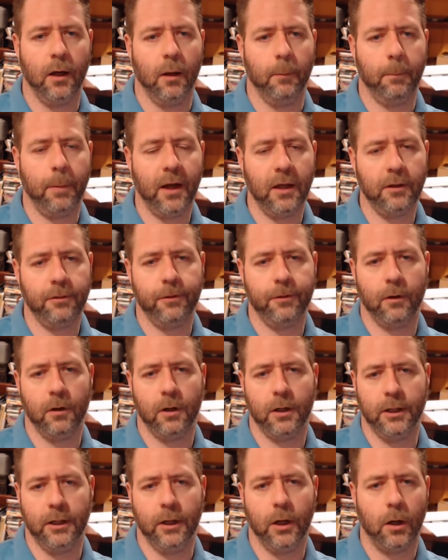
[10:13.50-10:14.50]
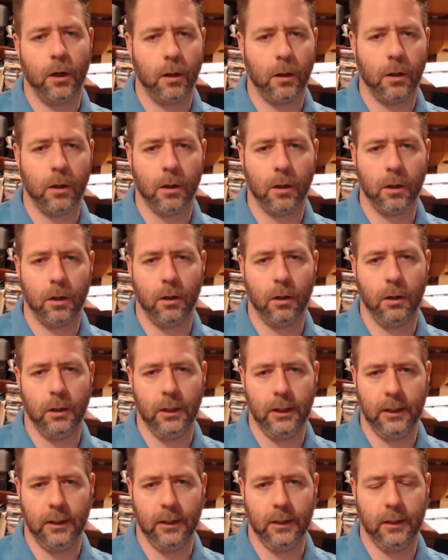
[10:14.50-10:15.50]
Python and R
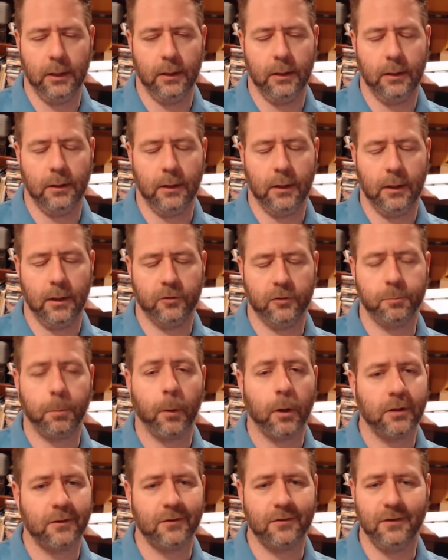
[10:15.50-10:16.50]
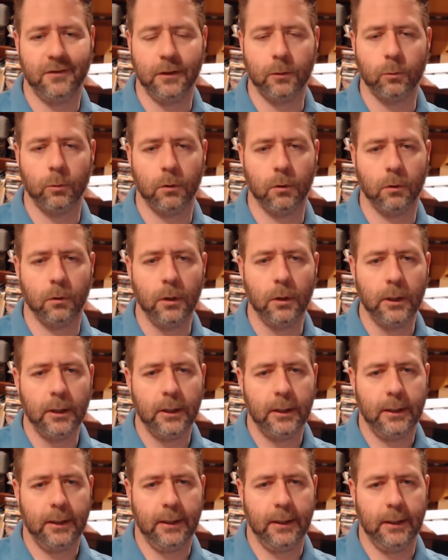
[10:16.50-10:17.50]
and Spark SQL.
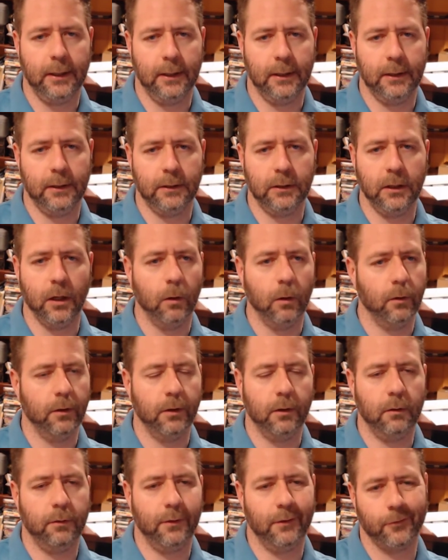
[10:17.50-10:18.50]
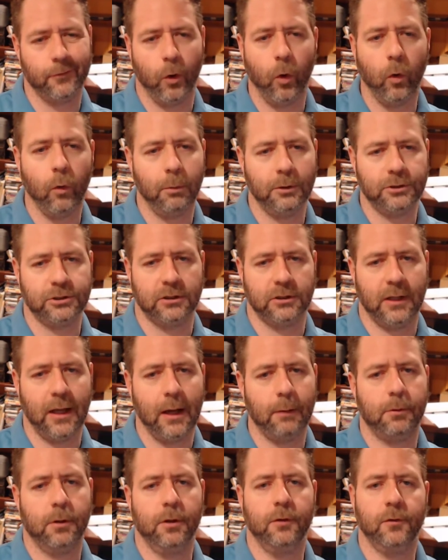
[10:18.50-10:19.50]
And, there's a whole bunch of
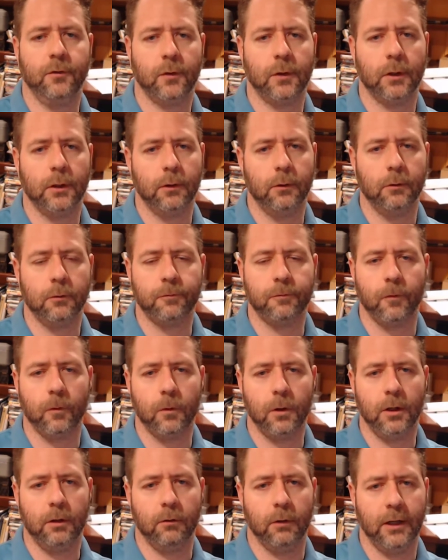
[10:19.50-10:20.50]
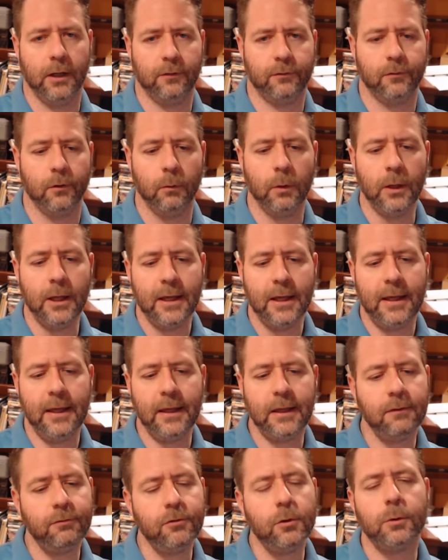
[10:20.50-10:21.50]
libraries you can load for it, right? So
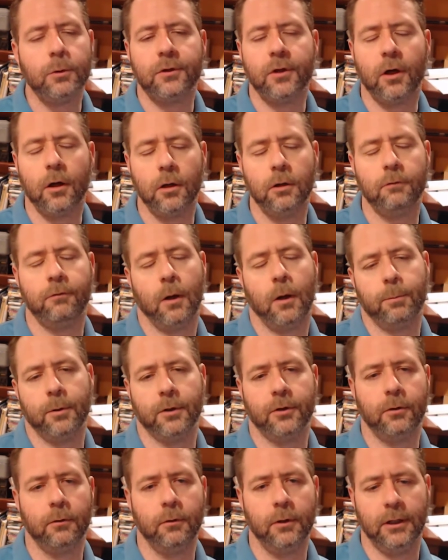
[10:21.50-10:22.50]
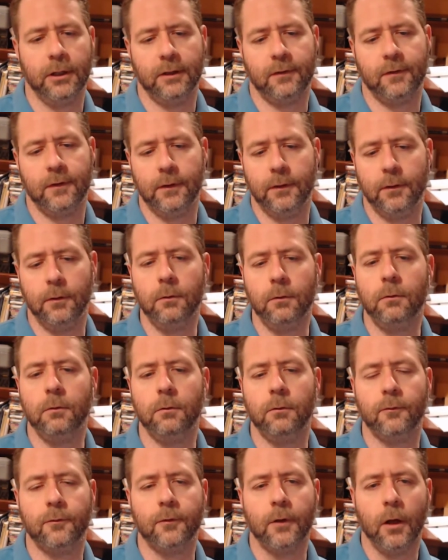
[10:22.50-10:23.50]
it gives you a ton of opportunity to
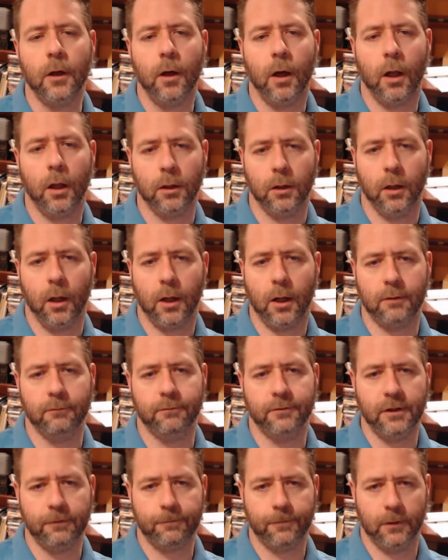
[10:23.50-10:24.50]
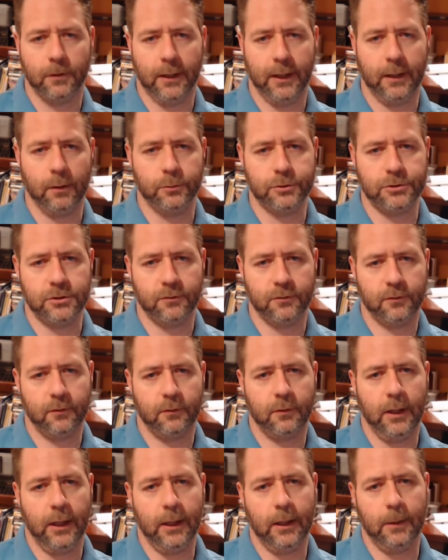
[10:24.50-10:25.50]
use a lot of different languages.
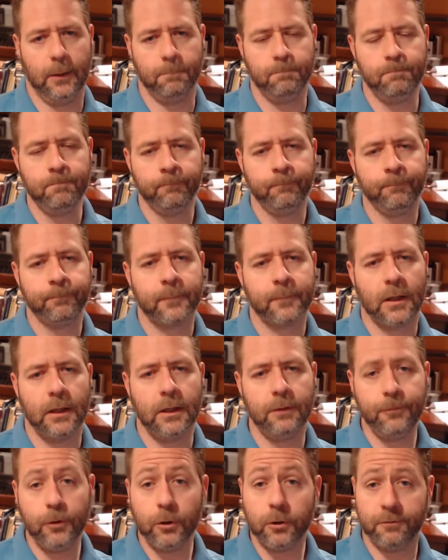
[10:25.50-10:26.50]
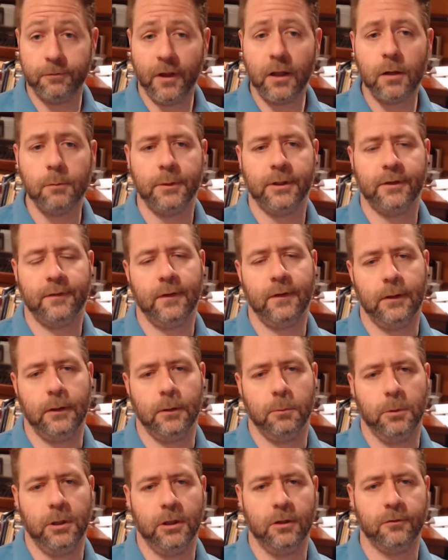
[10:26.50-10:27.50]
And if your development
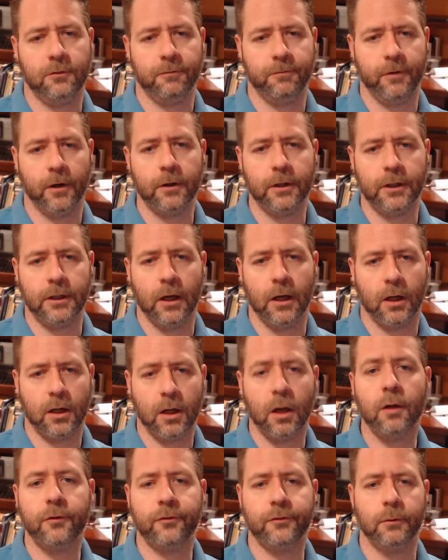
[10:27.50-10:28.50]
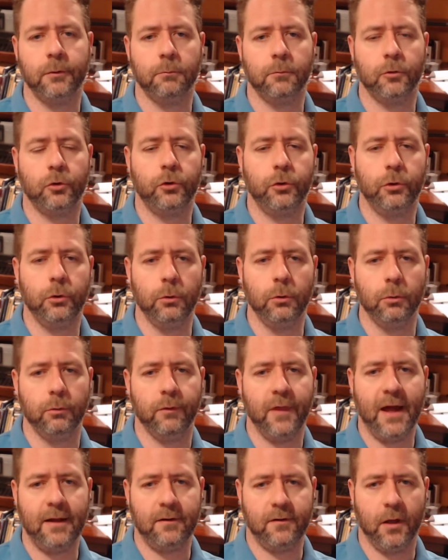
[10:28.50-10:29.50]
team is very accustomed to
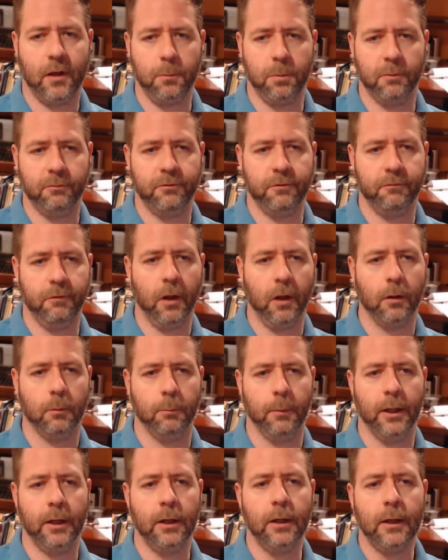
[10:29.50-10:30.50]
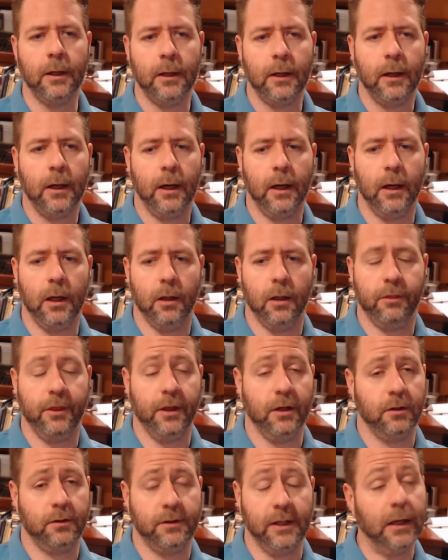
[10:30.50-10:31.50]
that type of development,
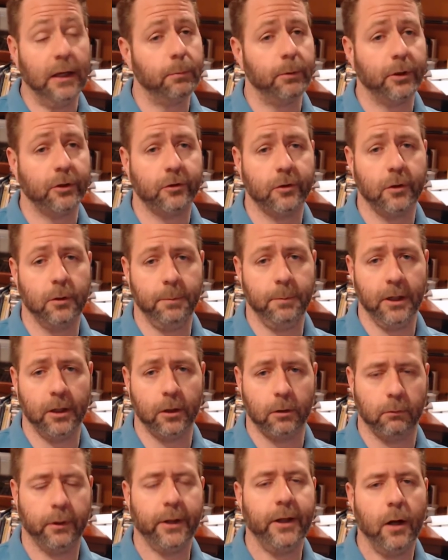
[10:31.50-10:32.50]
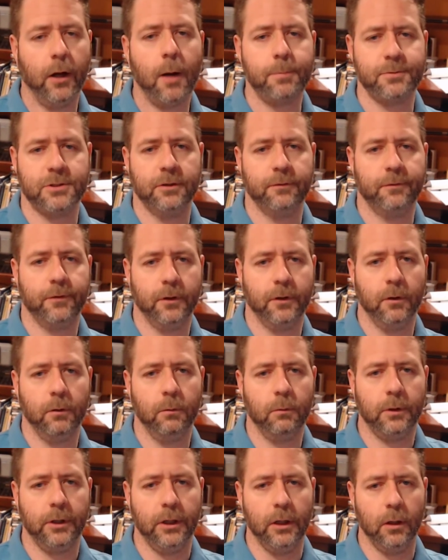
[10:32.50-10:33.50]
then Databricks could be a great option for you.